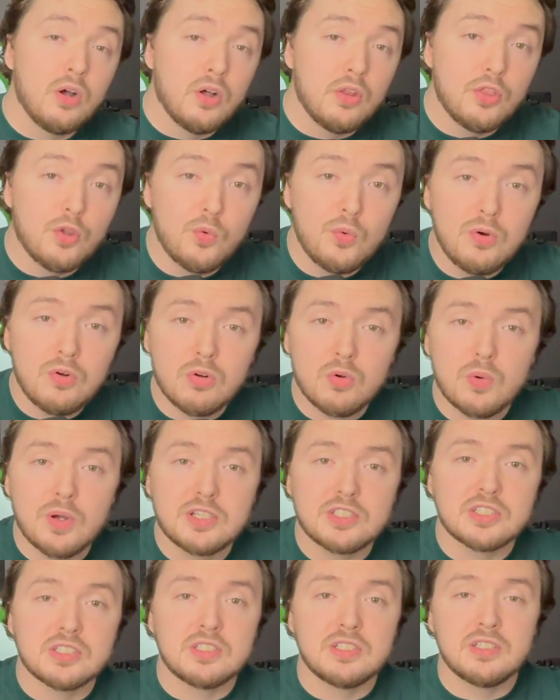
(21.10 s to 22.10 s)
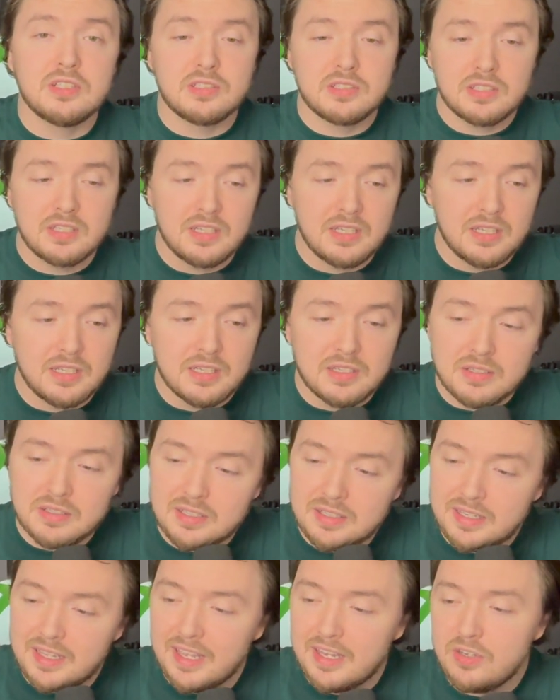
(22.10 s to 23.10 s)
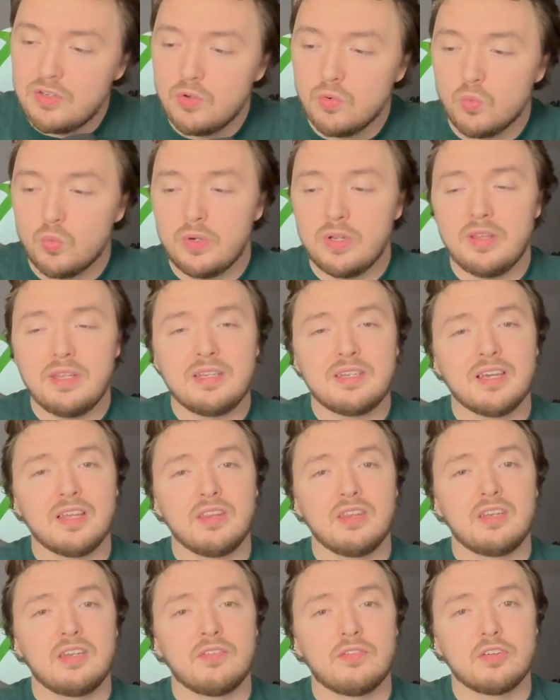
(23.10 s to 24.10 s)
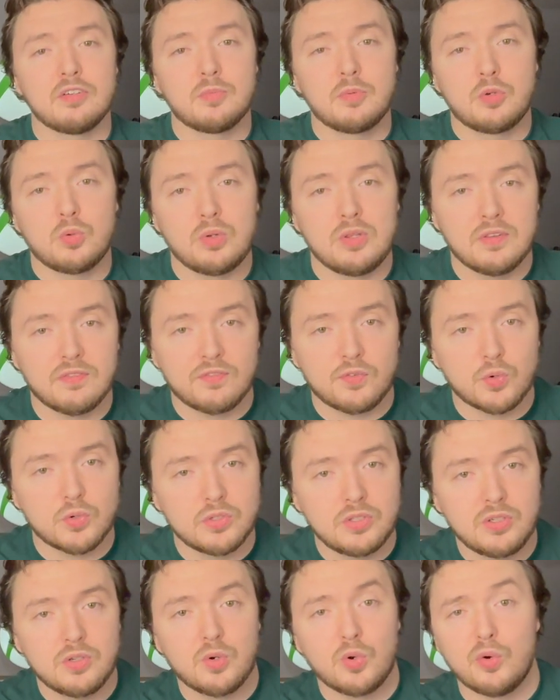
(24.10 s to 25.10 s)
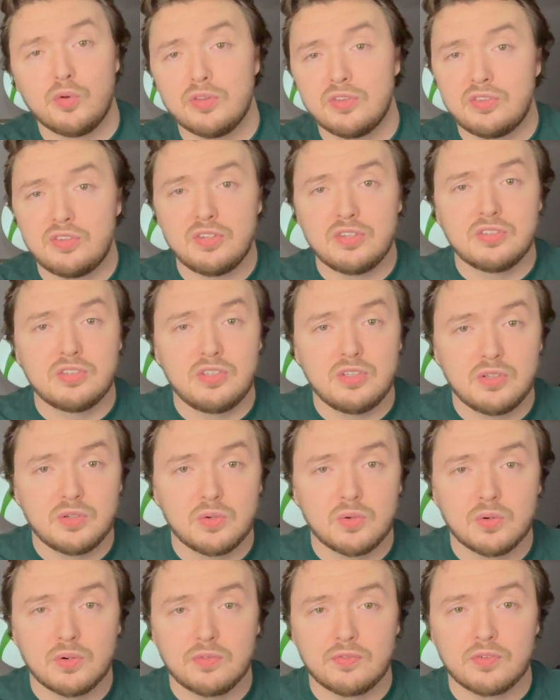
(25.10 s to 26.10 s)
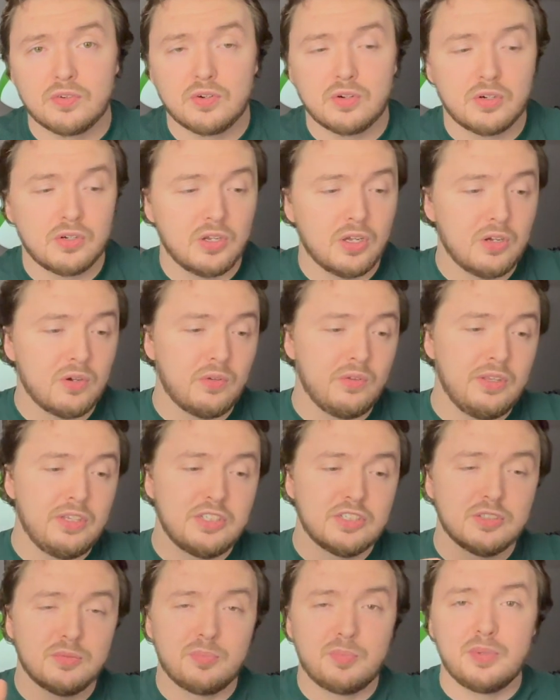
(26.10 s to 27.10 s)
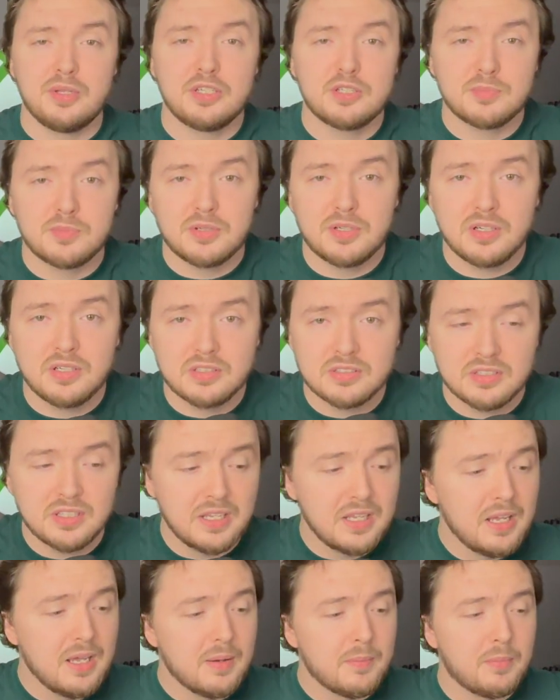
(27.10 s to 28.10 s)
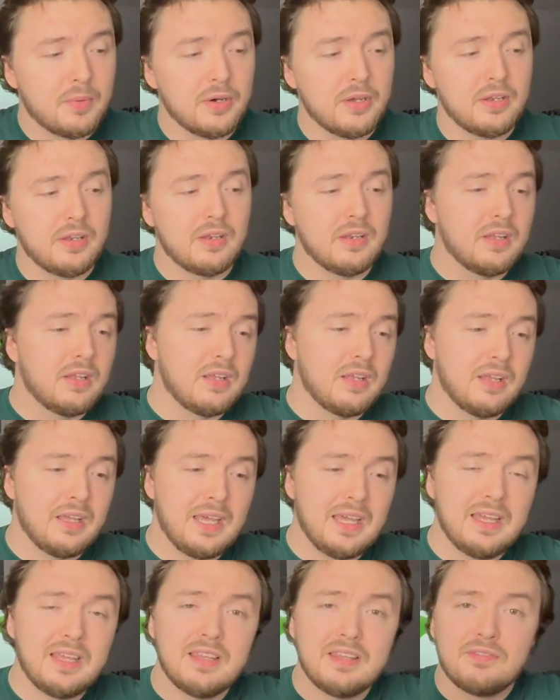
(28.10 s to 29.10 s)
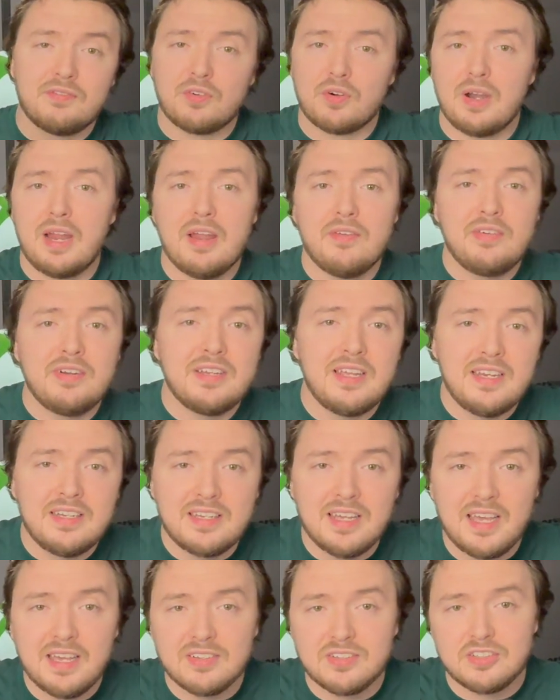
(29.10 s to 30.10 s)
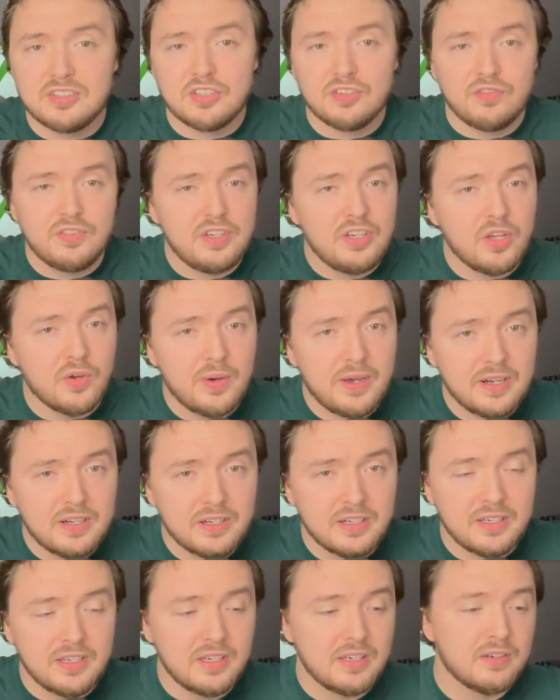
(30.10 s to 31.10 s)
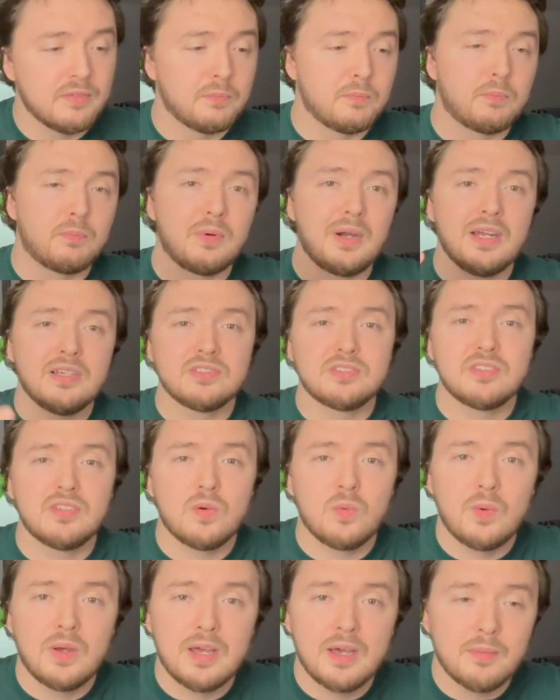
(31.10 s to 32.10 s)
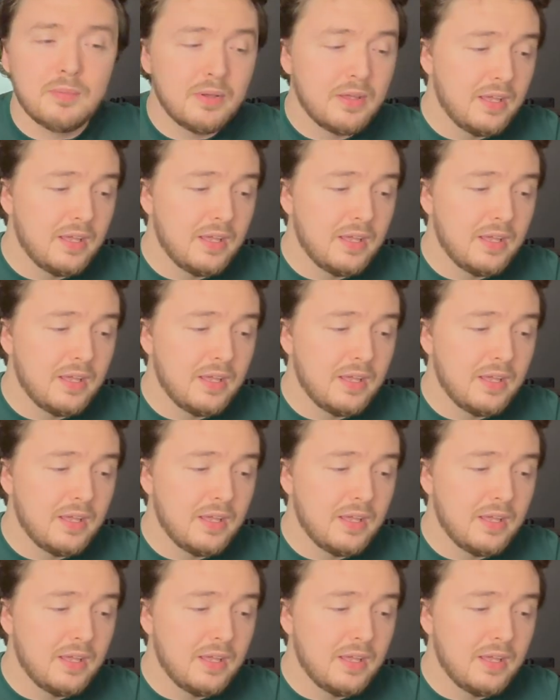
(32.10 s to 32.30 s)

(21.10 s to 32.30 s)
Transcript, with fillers: the real question is, can you really tell the difference between the 14 core and the 16 core for not only just benchmarks, but for everyday tasks such as video editing, browsing the web,